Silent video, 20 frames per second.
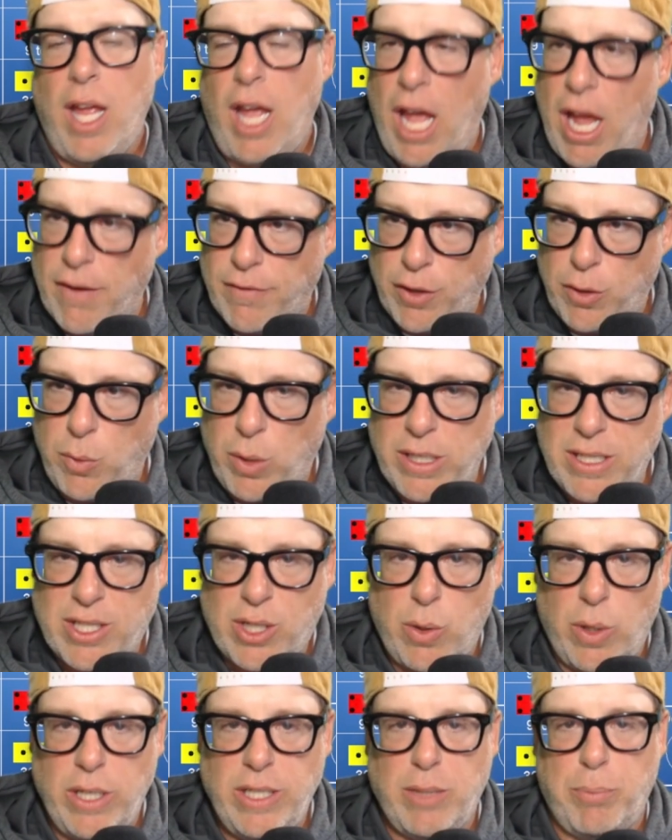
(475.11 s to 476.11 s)
Everyone's
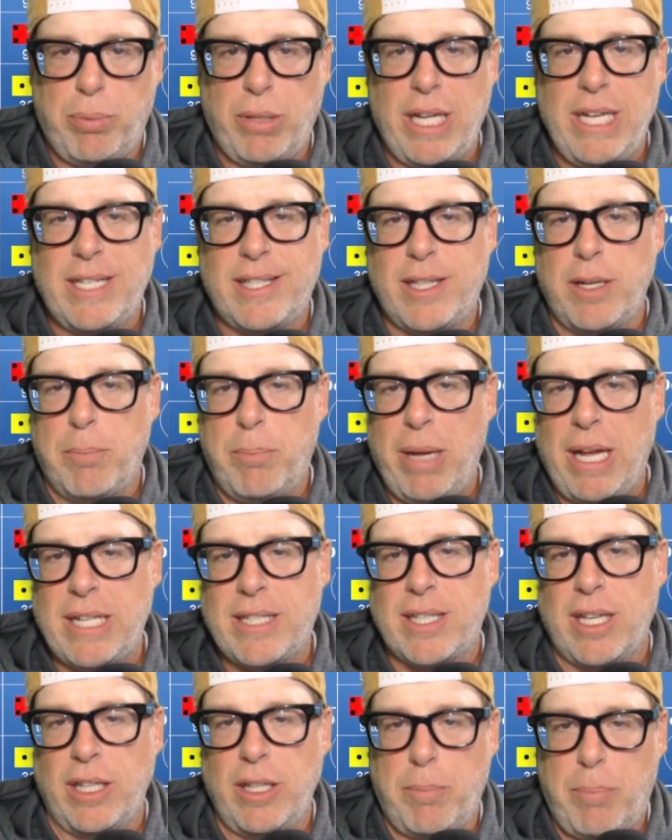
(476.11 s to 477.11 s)
going to place their
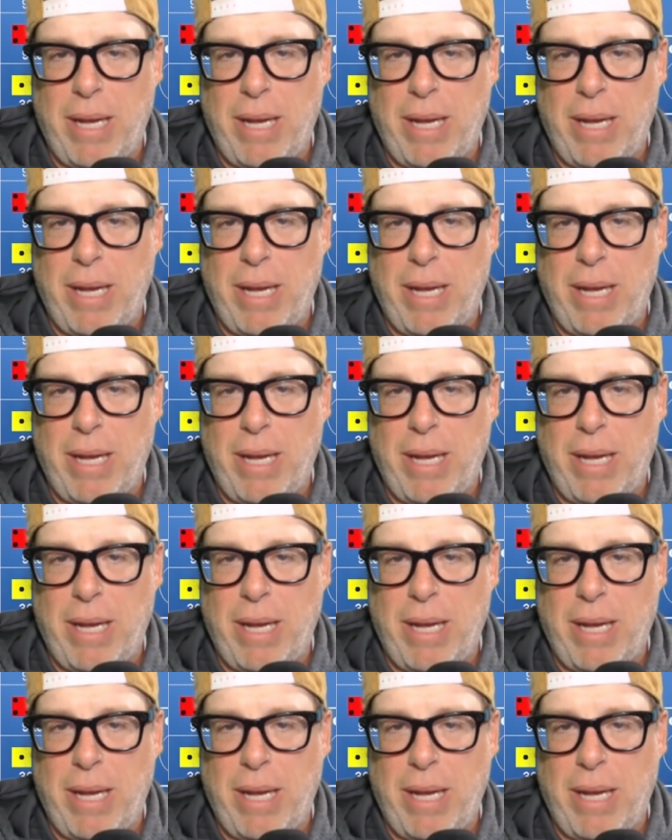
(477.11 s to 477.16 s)
bets on the